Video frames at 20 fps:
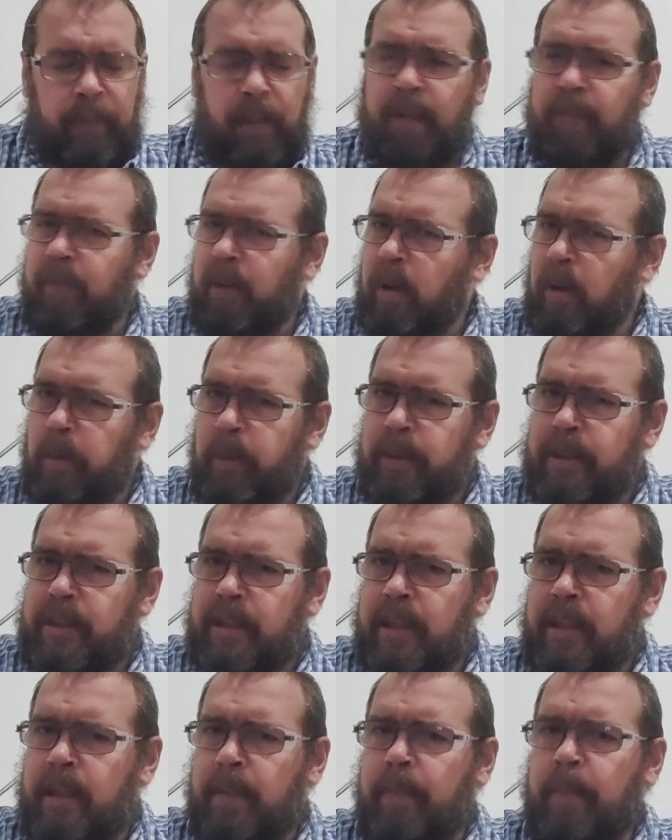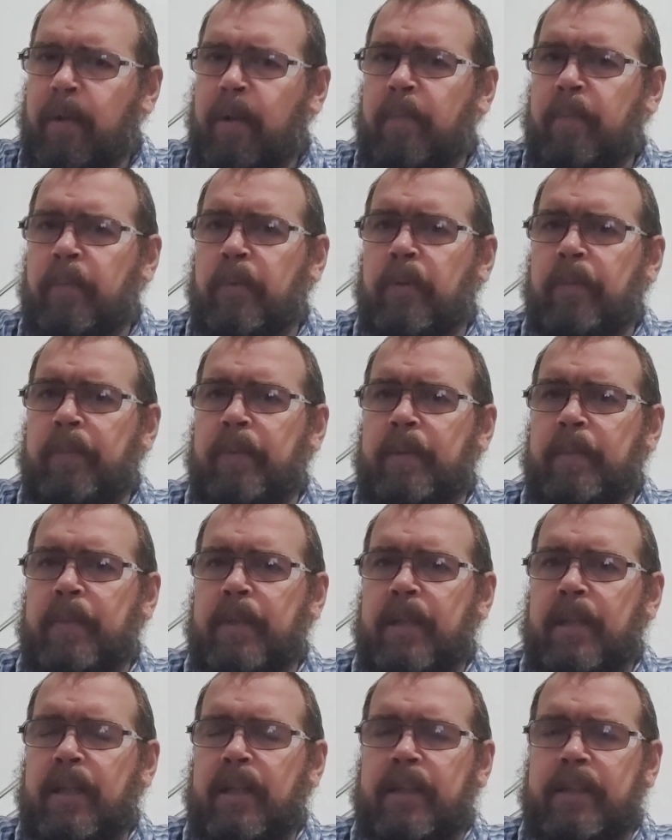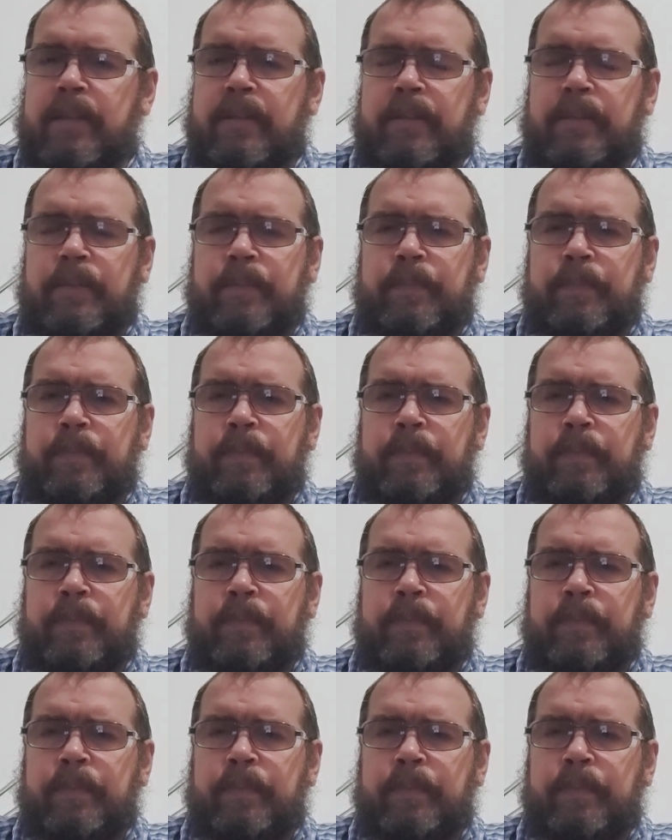I've always had that problem with a BPS.